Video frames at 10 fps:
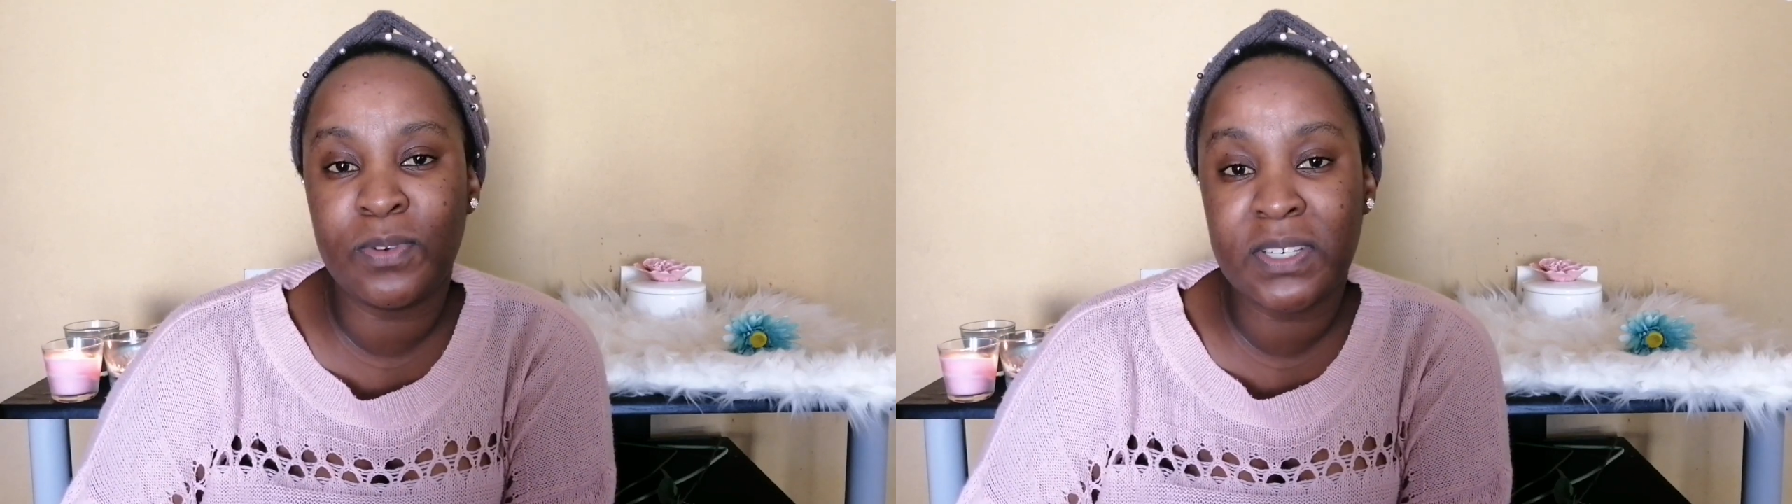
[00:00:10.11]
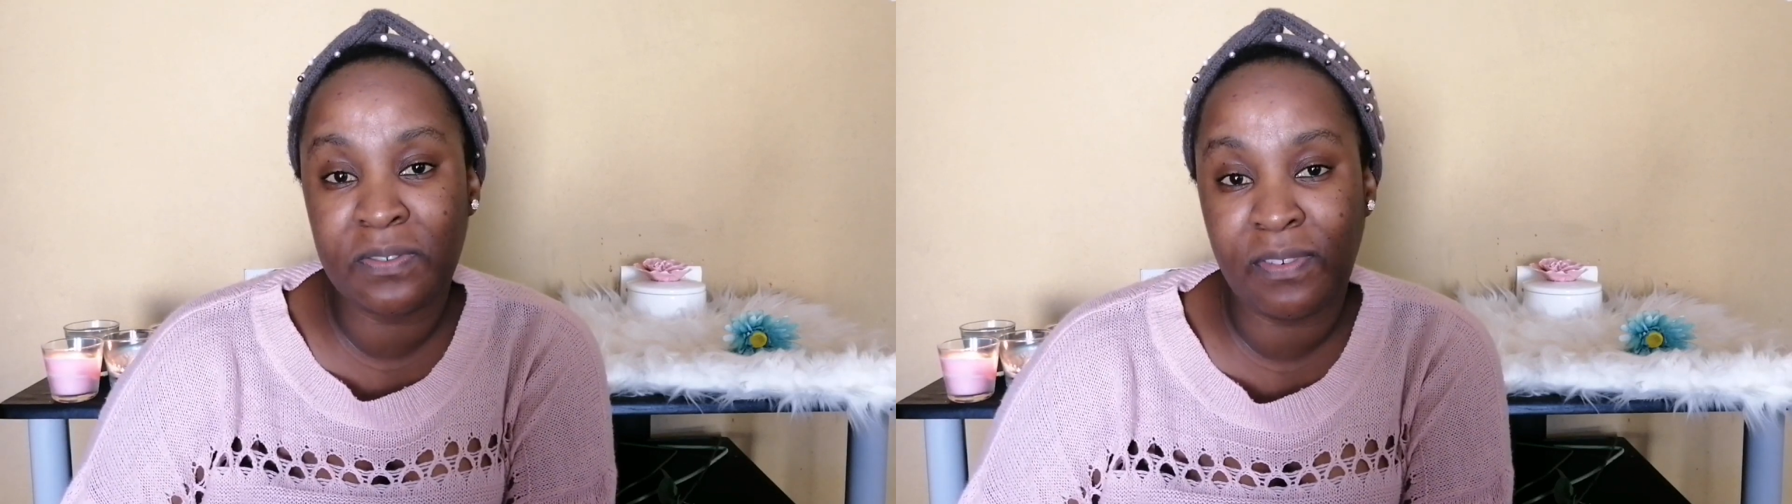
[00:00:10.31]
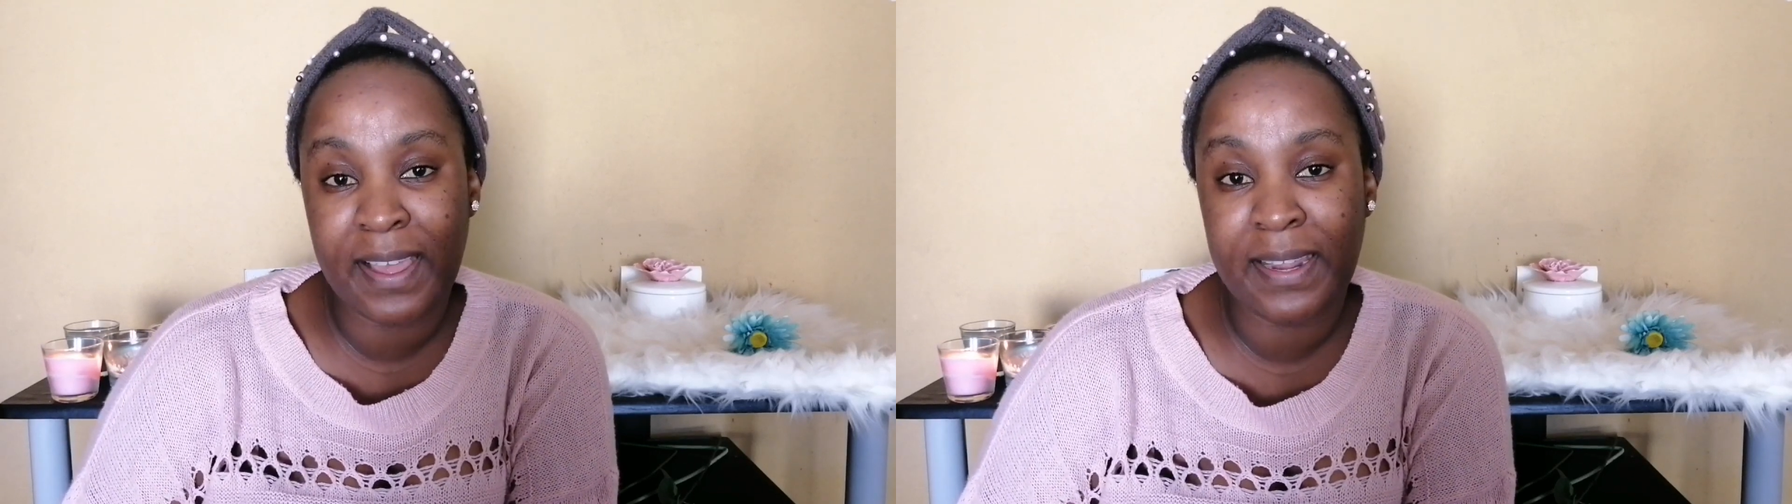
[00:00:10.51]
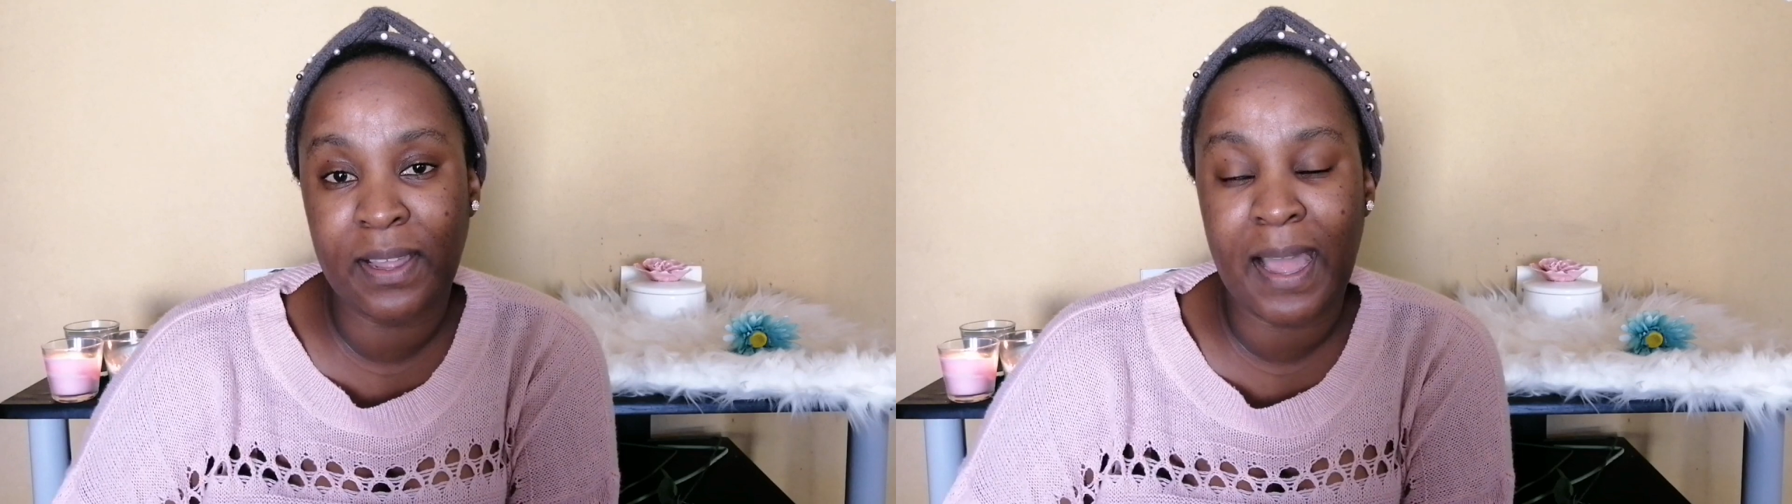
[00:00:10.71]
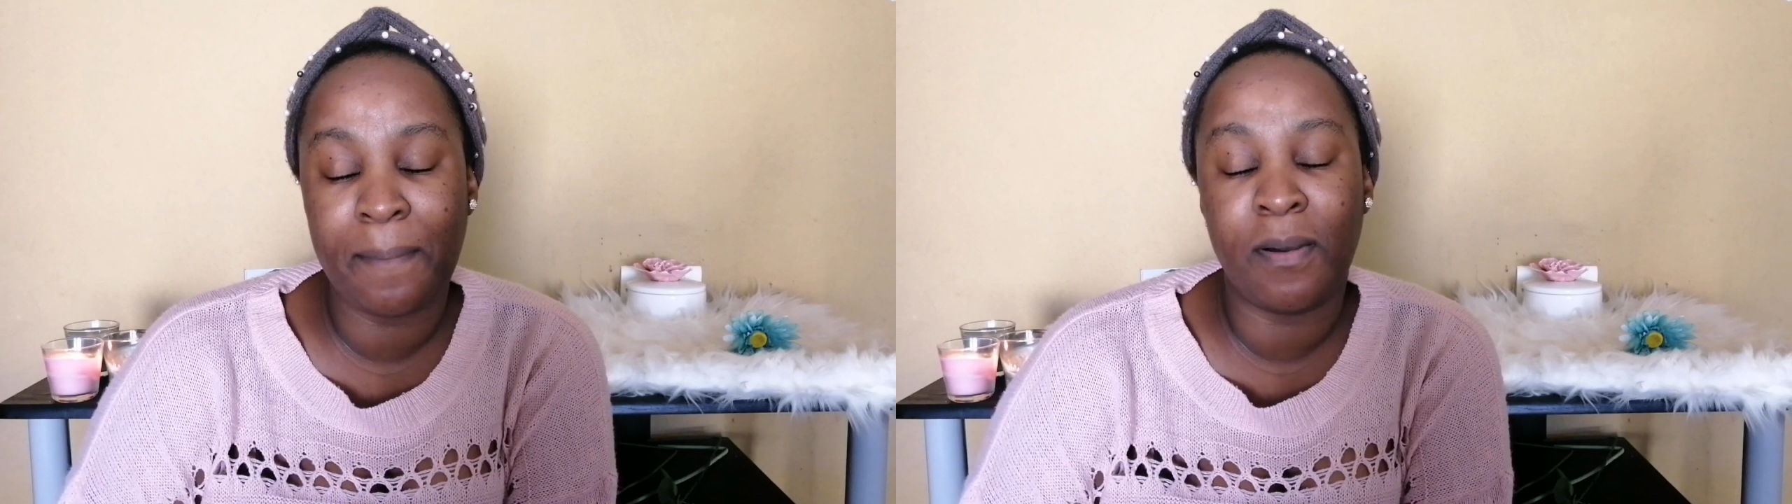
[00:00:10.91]

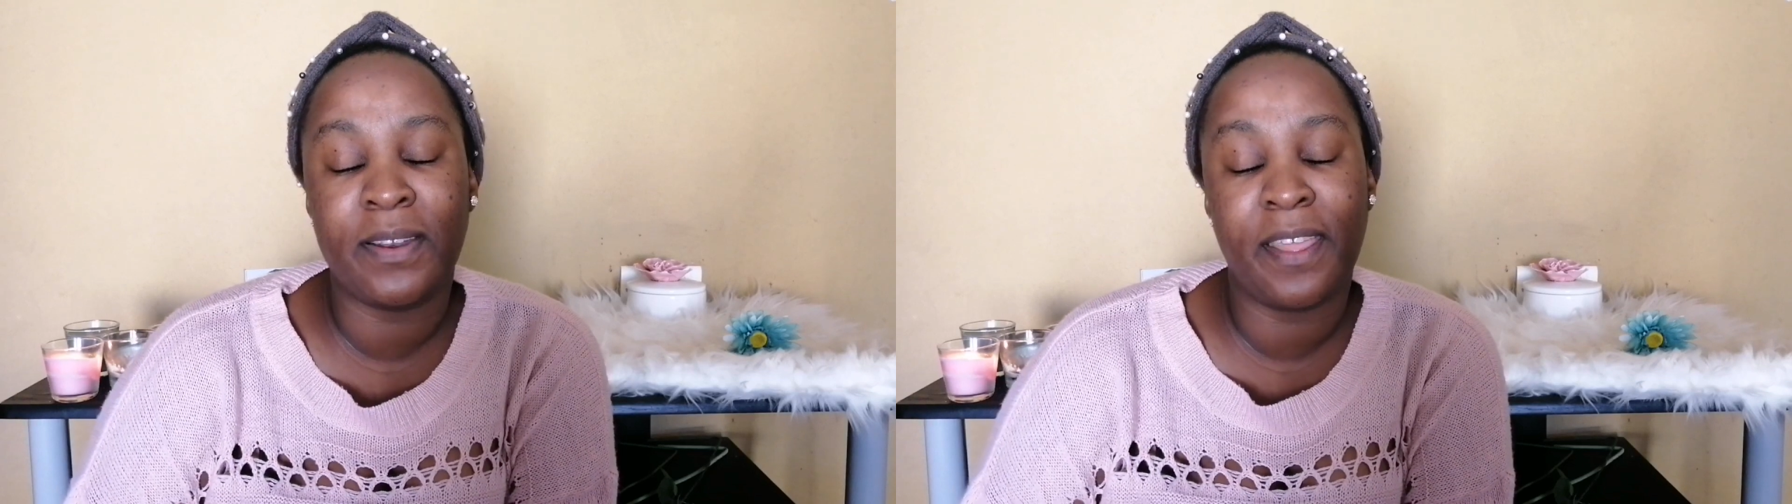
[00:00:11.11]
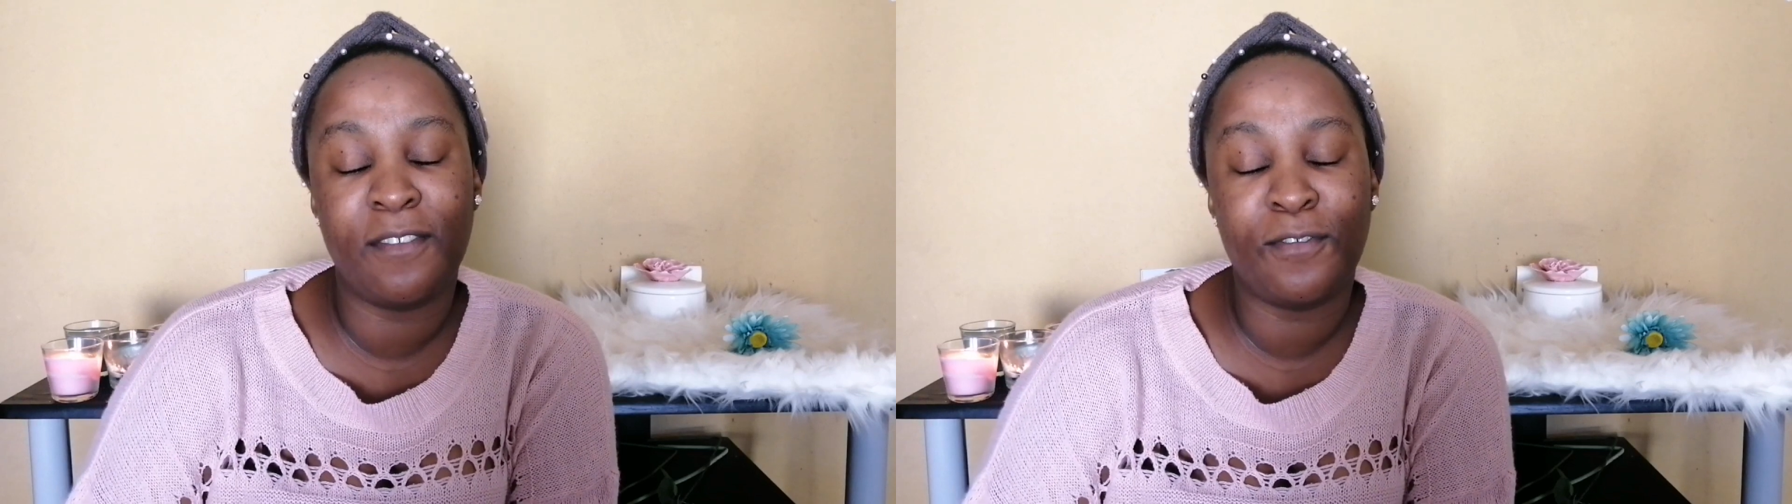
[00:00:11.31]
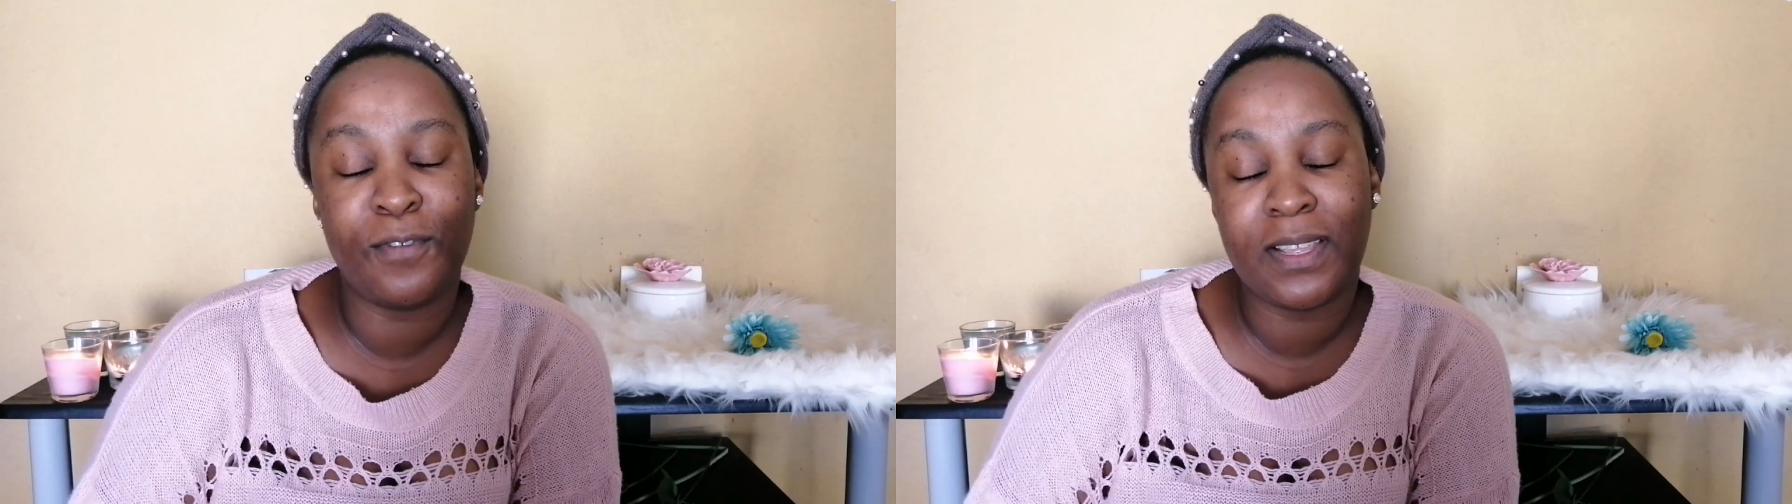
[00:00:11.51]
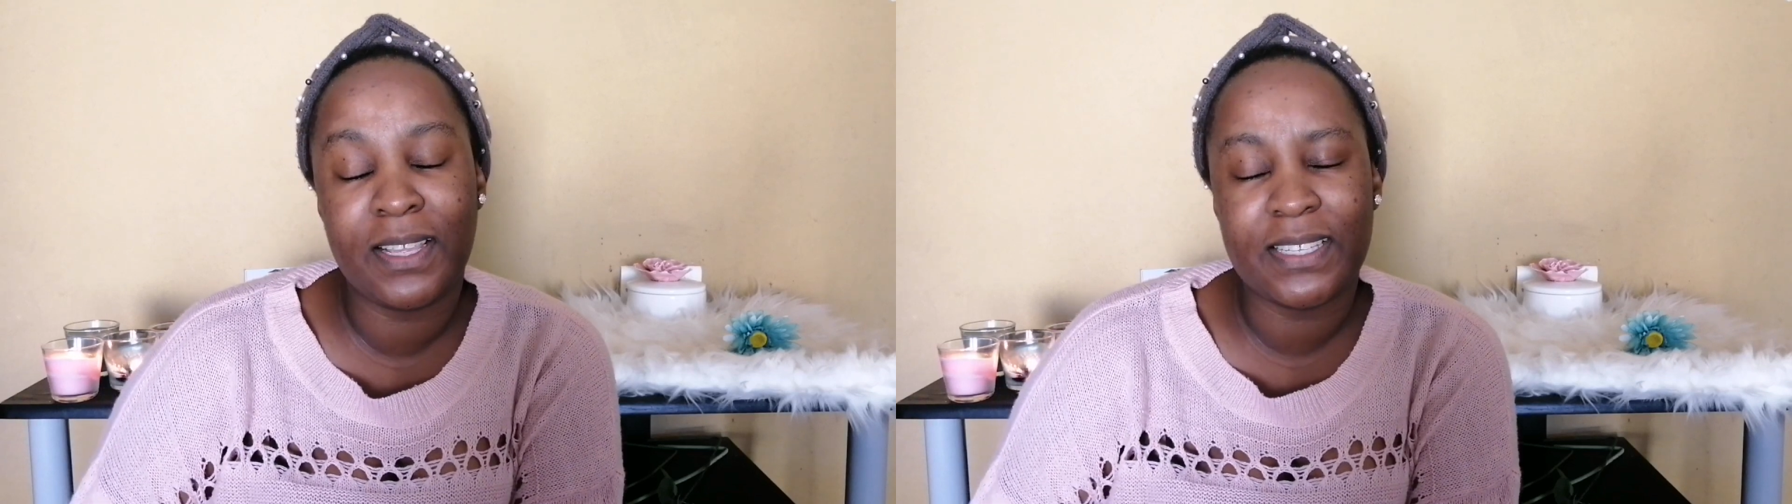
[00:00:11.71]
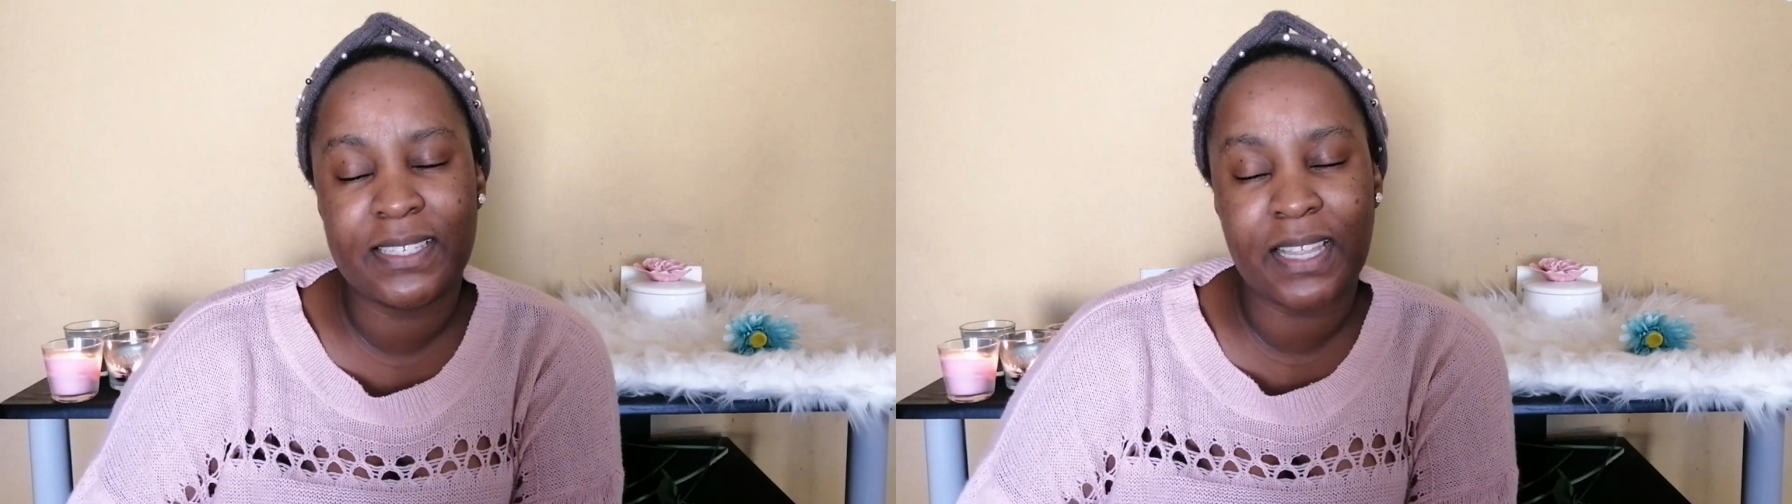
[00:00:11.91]
notified about every